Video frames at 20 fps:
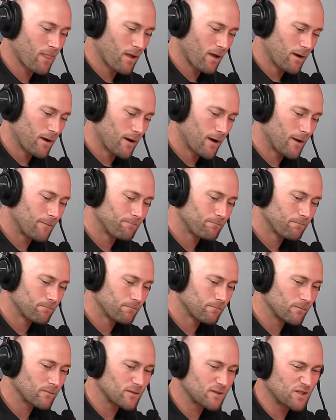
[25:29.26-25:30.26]
uh,
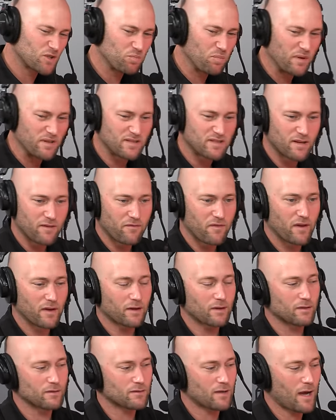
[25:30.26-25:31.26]

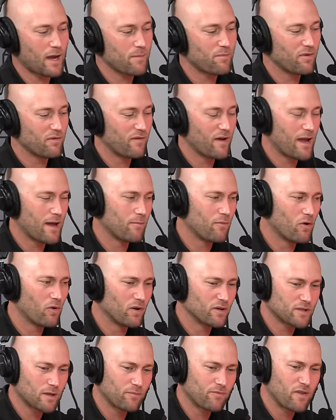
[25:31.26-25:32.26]
specific type of ammo,
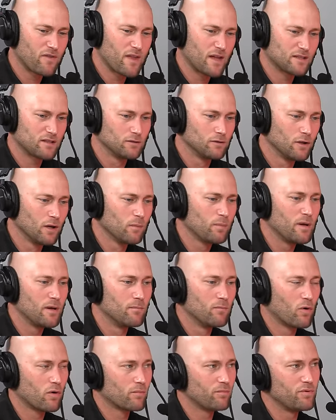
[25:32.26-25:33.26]
or something that's a little
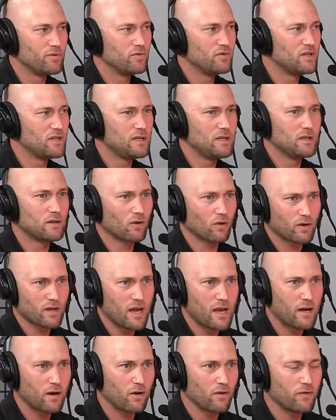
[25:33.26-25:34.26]
bit more boutique or
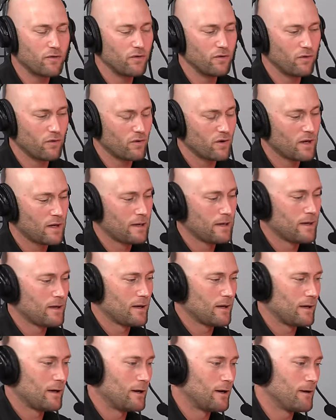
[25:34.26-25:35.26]
catered to,
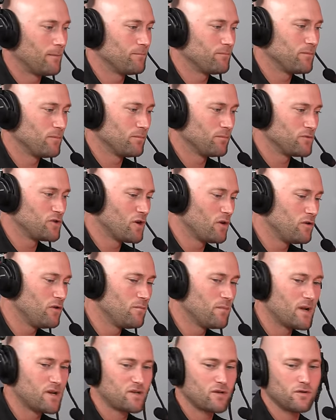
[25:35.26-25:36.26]
uh, Joe, you
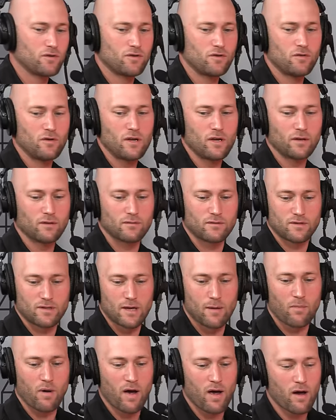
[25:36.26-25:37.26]
mentioned shooting
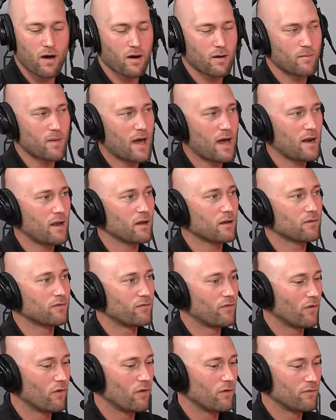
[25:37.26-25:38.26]
semi-automatic
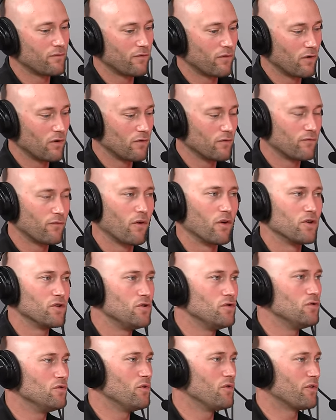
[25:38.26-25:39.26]
for, for, for
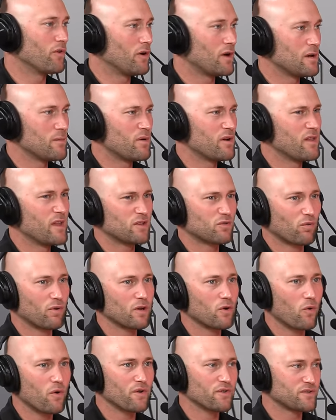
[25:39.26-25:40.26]
youth or anybody that's
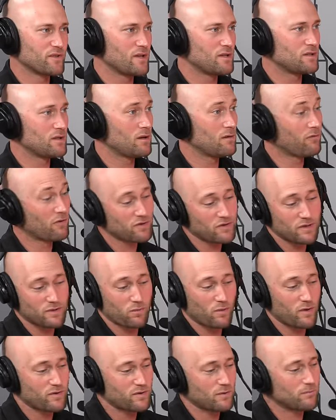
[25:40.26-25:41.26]
recoil sensitive or
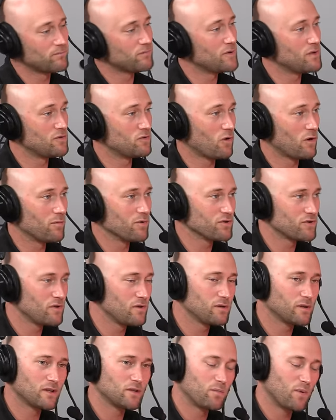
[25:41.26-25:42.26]
just wants an enjoyable
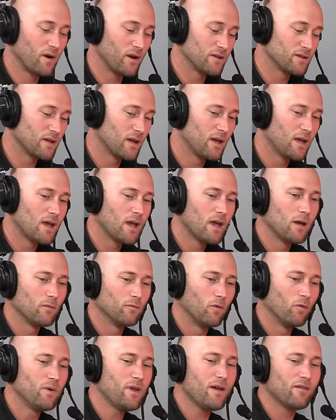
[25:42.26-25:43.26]
shooting experience.
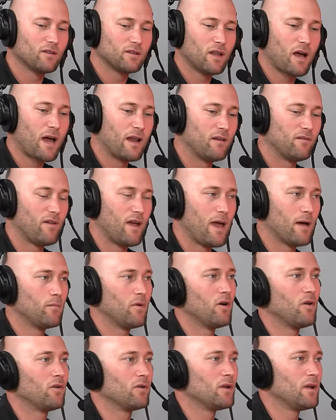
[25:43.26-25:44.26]
Well, we have a line of
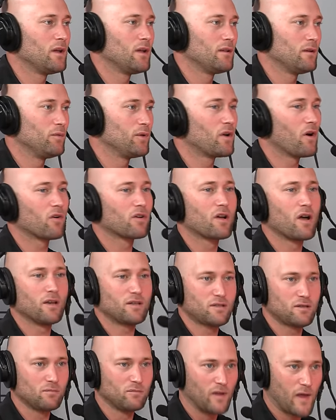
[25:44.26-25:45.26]
ammo we call
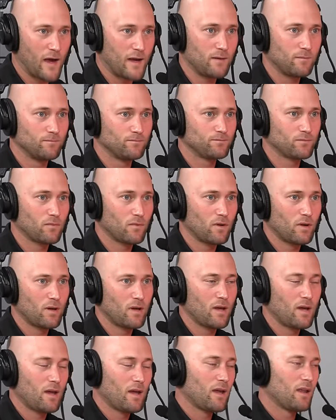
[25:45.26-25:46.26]
Custom Light
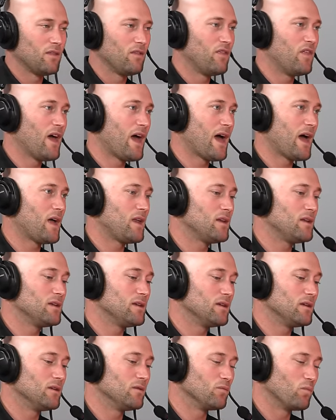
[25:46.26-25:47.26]
that
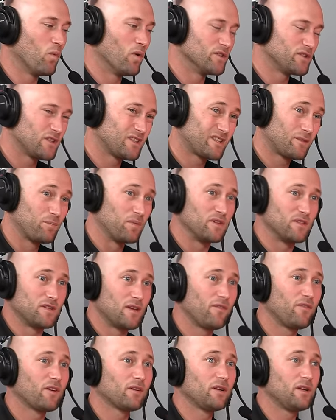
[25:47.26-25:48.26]
was
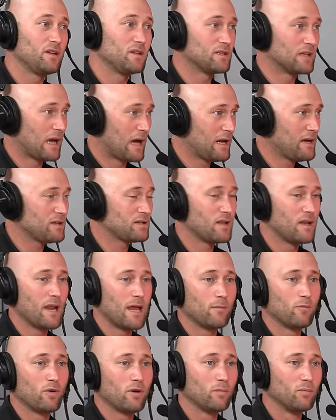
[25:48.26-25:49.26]
specifically designed, as the
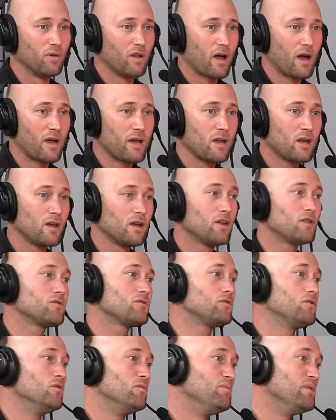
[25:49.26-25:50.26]
name would imply,
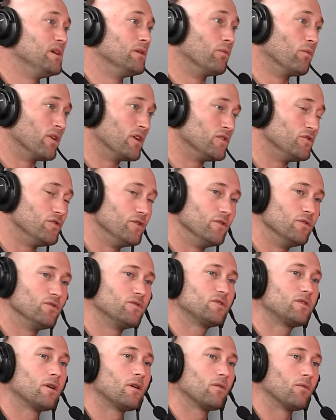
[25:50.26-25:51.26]
to be
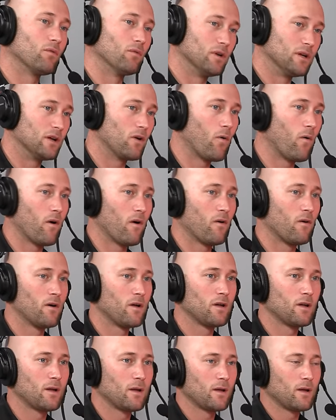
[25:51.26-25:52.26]
reduced recoil.
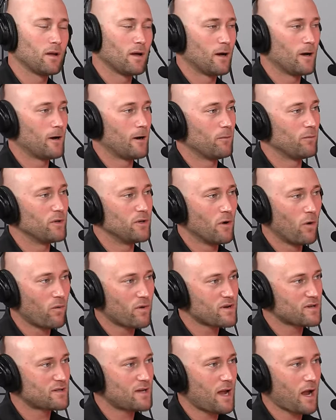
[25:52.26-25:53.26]
Mm. Uh, we don't
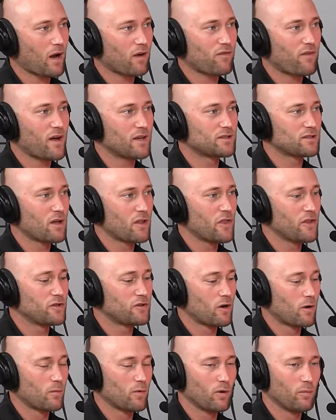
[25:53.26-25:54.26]
want to sacrifice on the
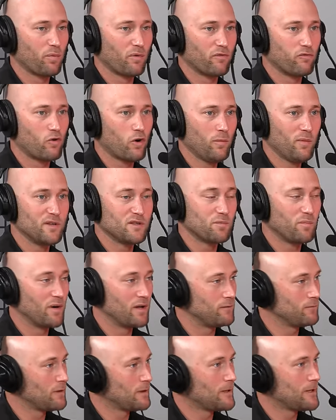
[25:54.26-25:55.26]
terminal performance,
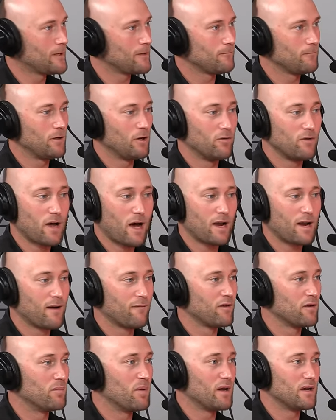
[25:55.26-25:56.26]
but you know, not
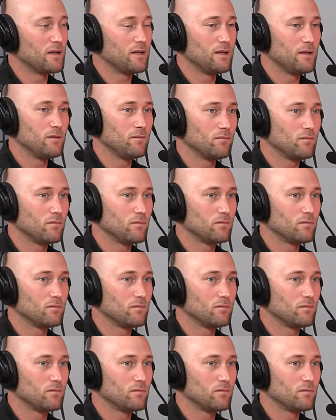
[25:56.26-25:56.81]
everybody